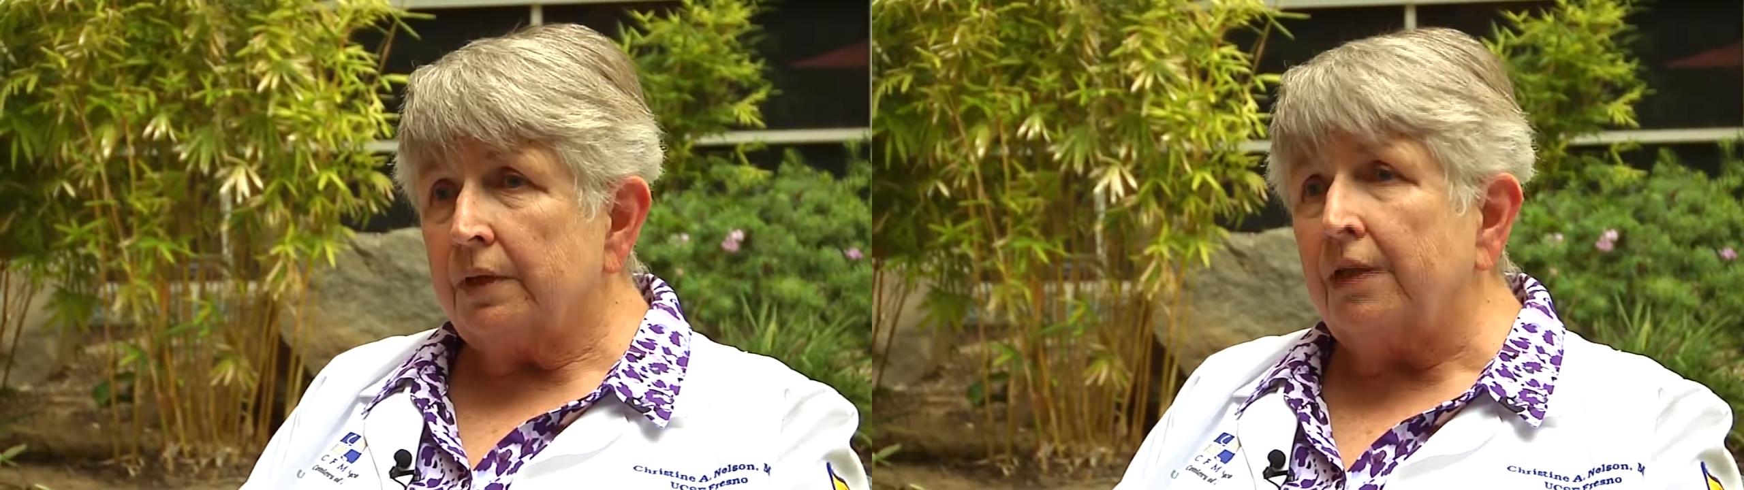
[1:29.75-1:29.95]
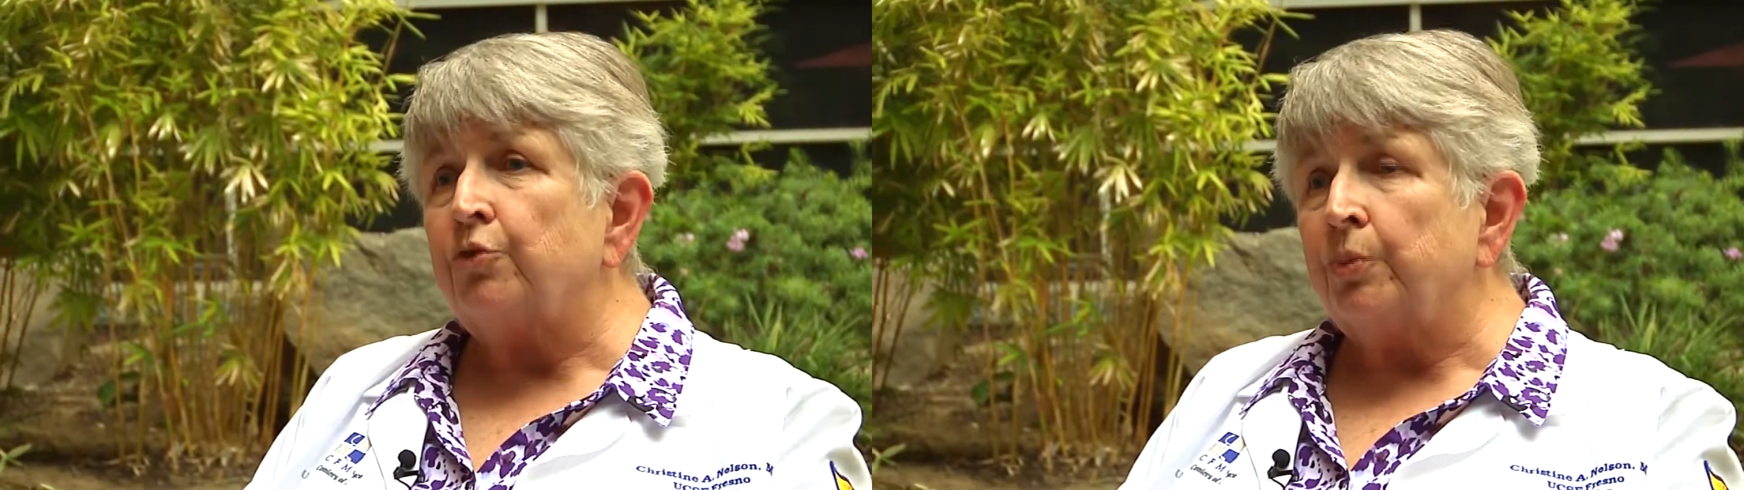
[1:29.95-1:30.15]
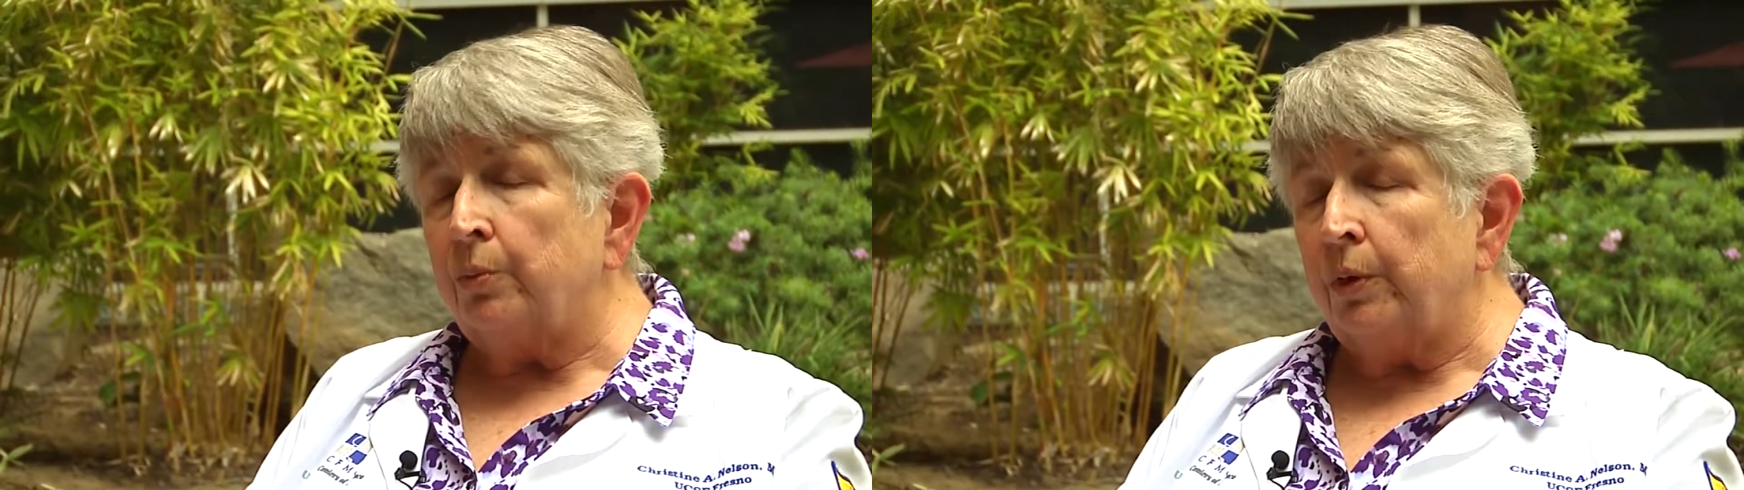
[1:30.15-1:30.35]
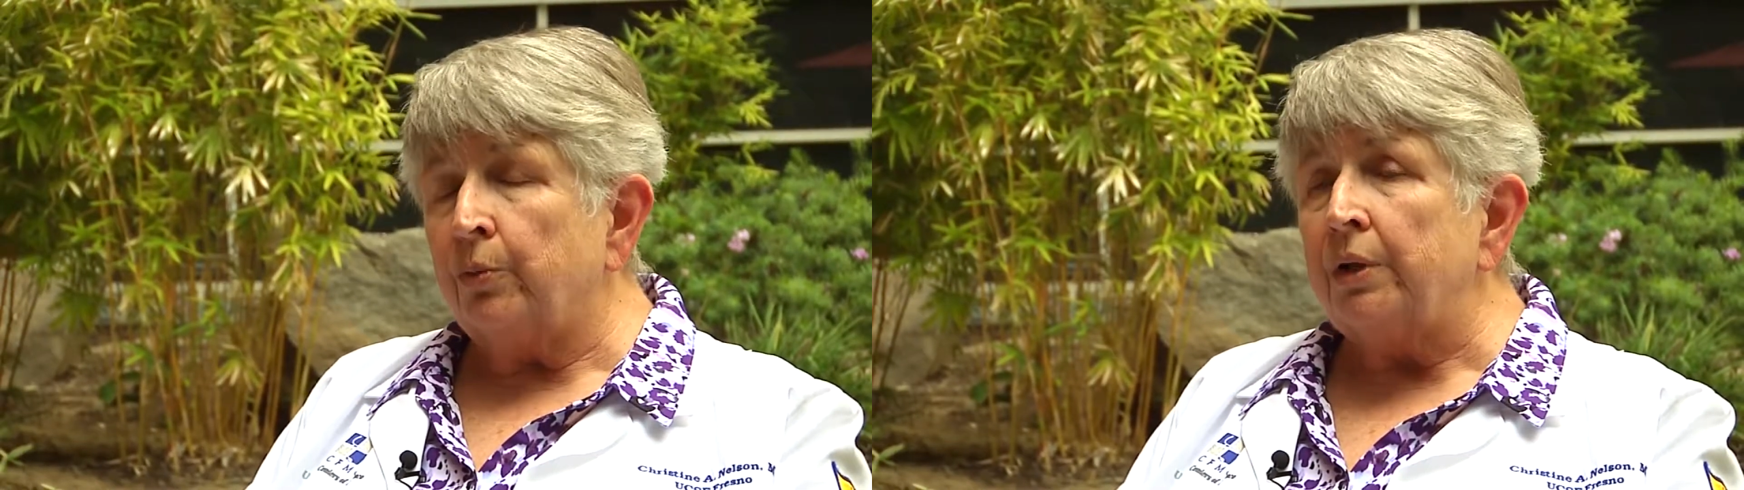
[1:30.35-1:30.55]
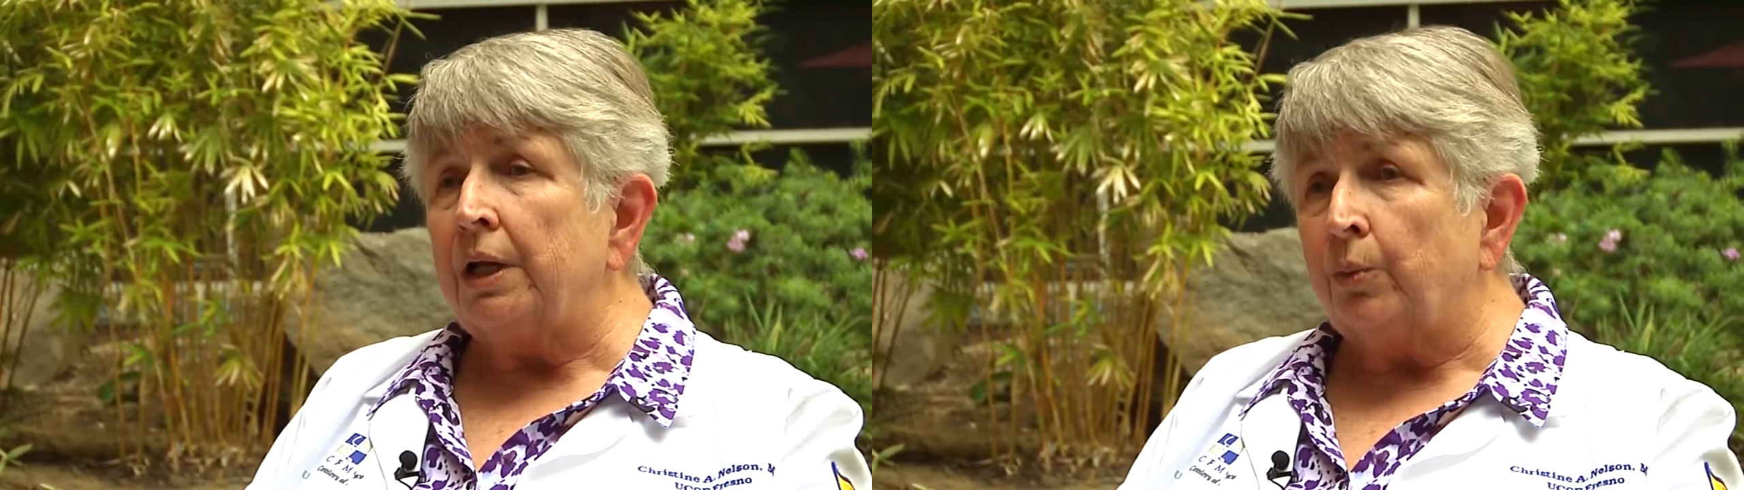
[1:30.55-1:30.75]
That's what we
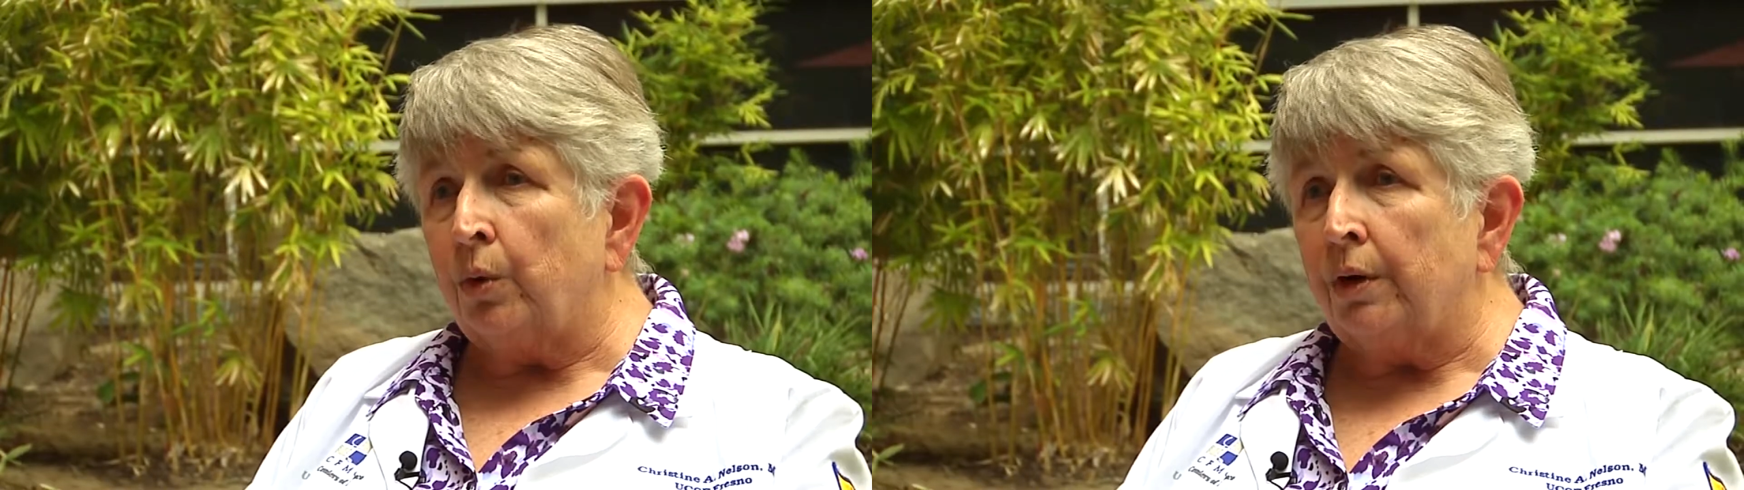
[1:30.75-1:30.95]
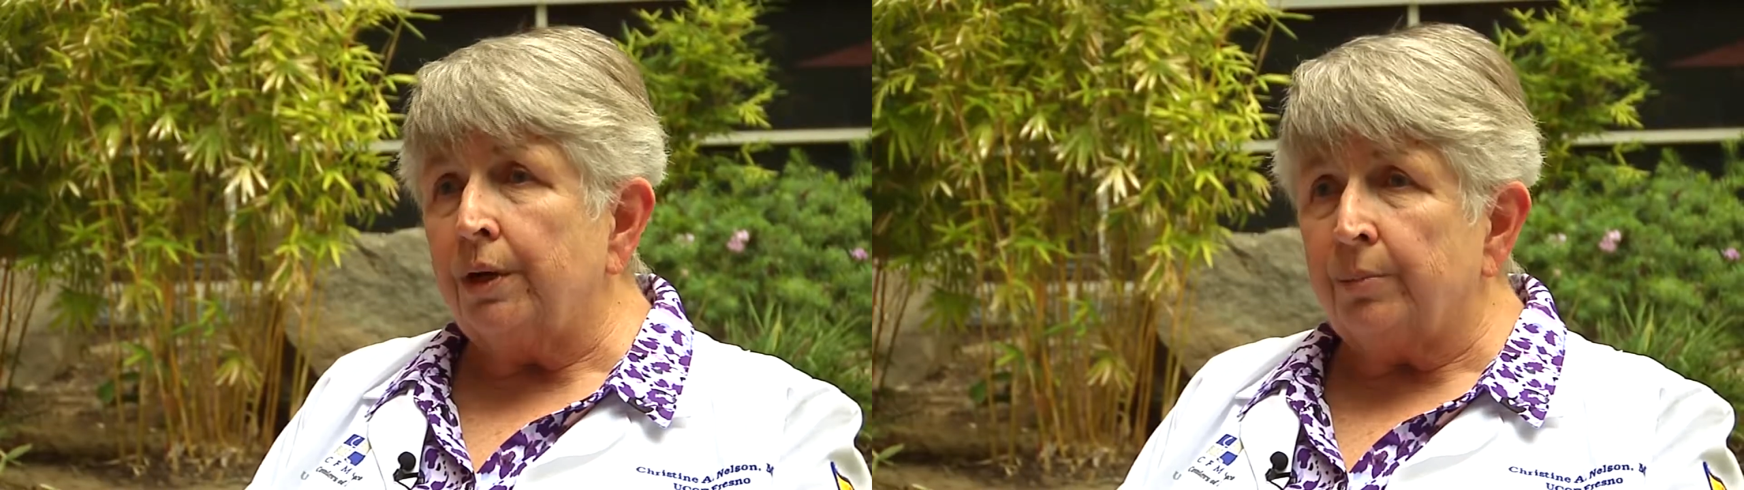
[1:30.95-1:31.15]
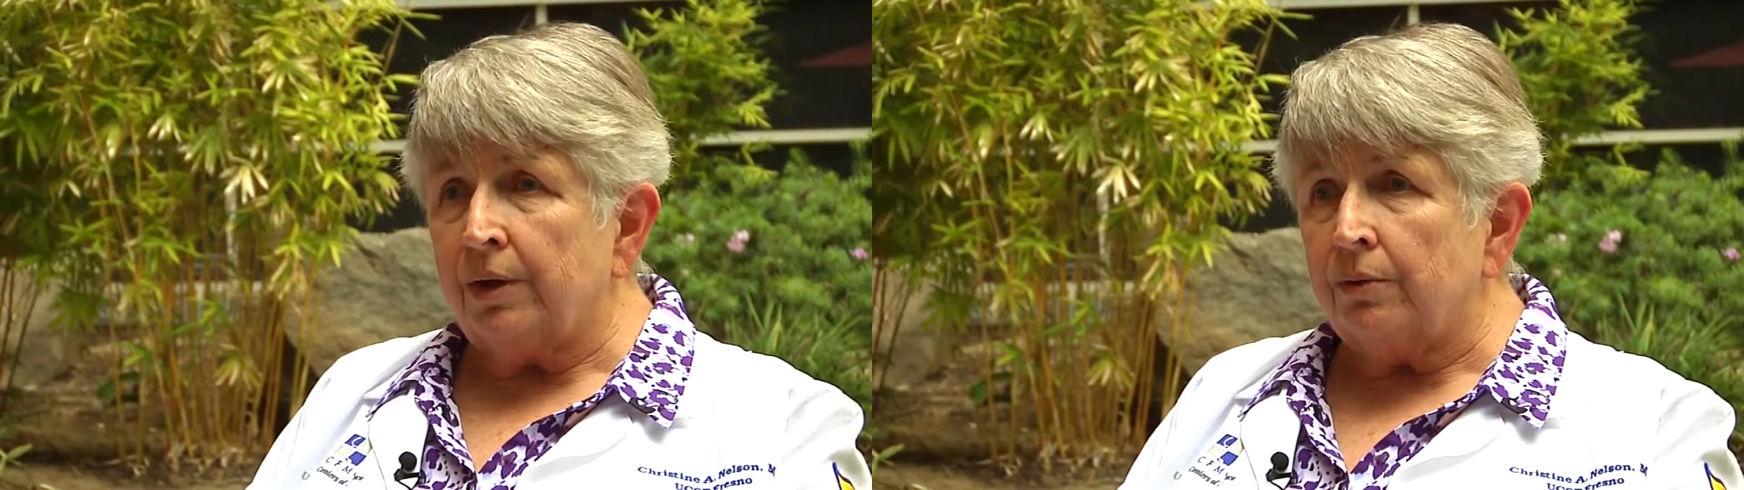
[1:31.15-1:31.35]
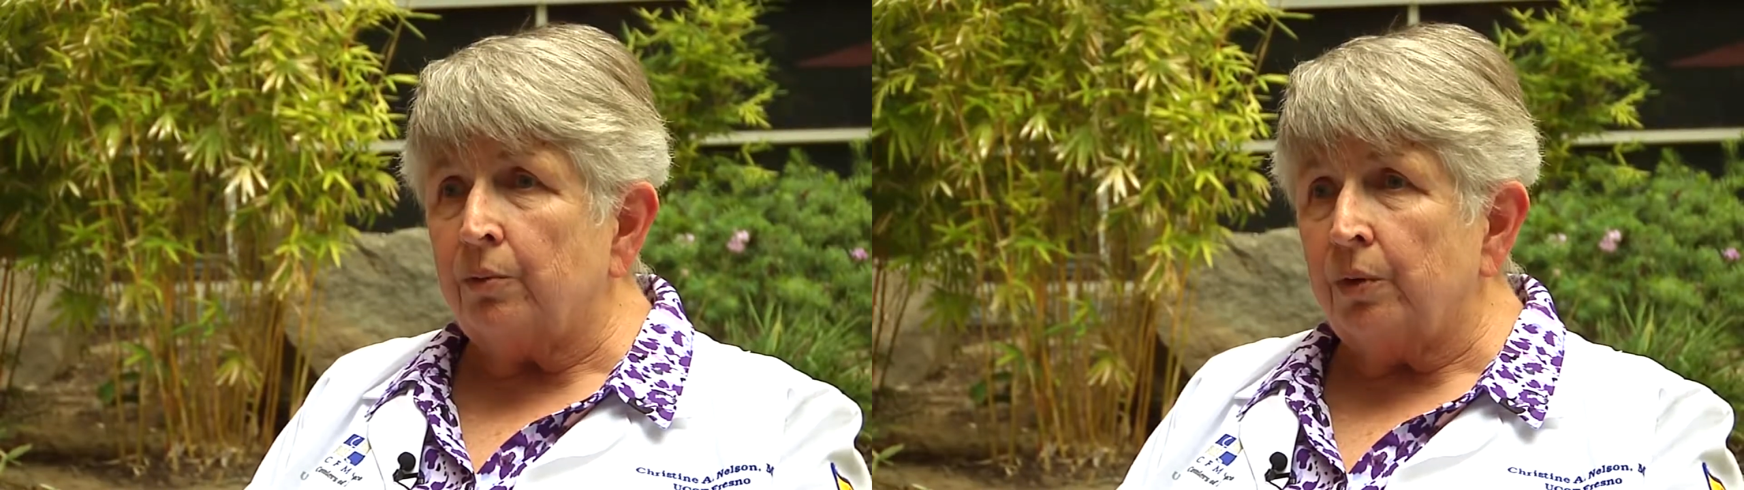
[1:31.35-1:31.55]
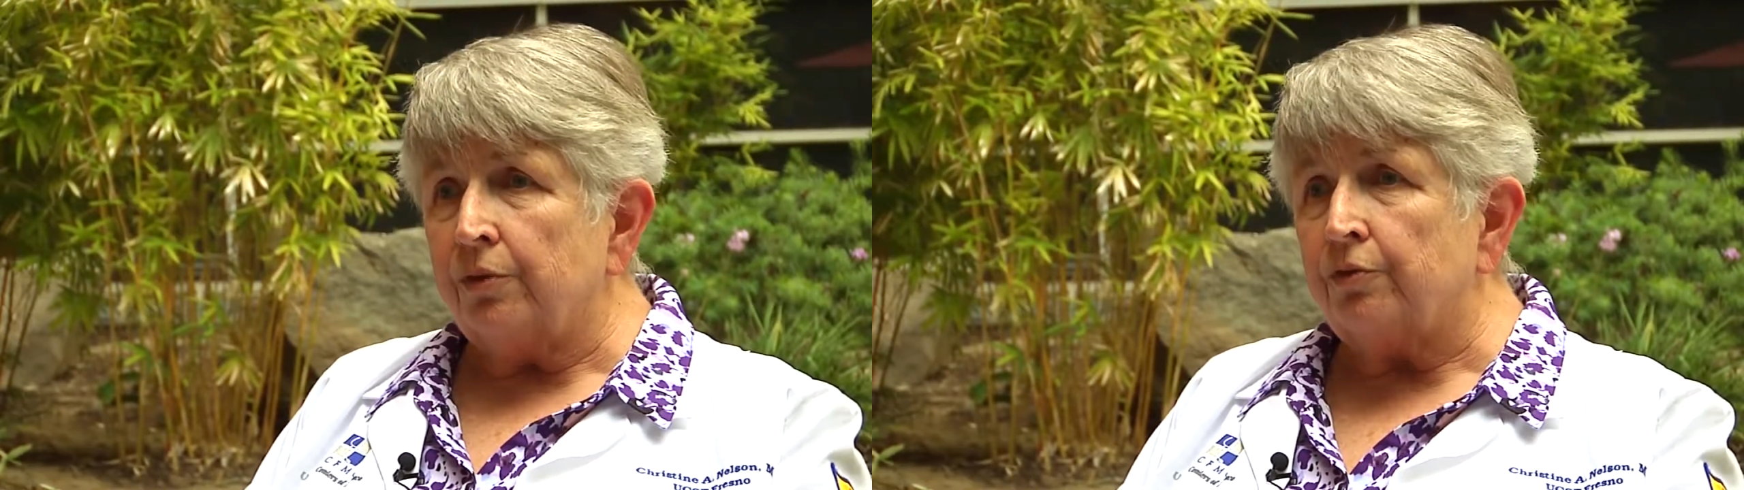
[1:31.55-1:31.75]
really worry about
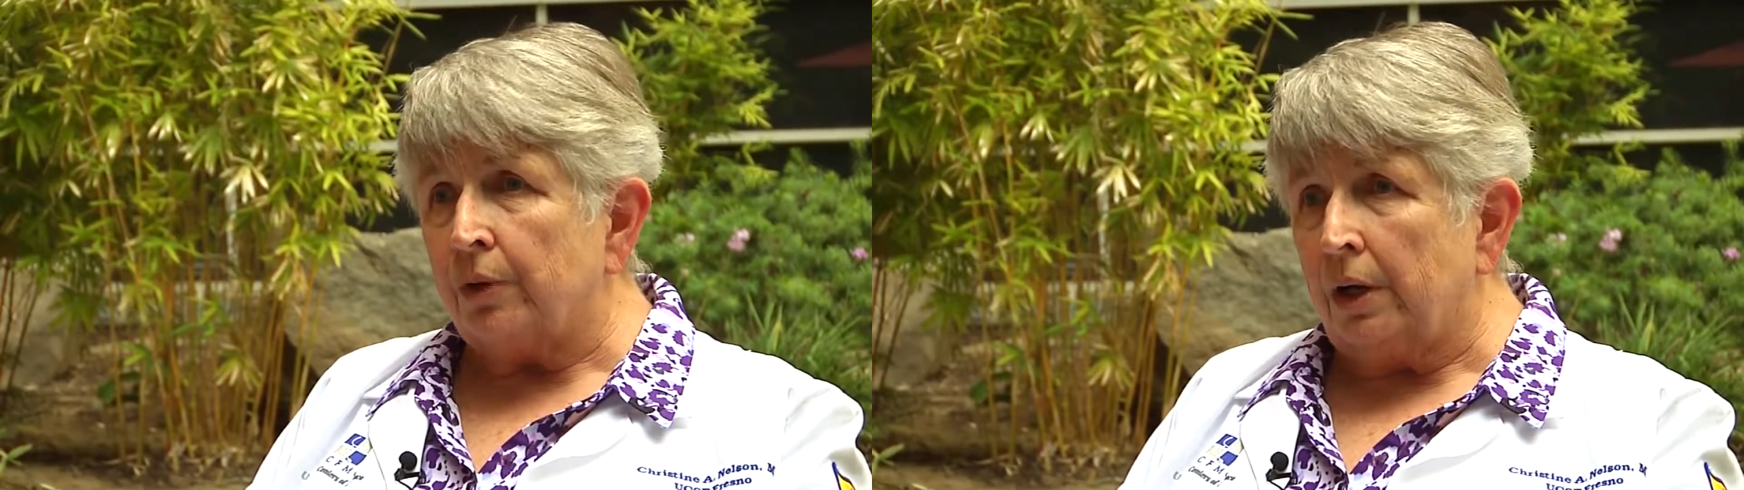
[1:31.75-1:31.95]
with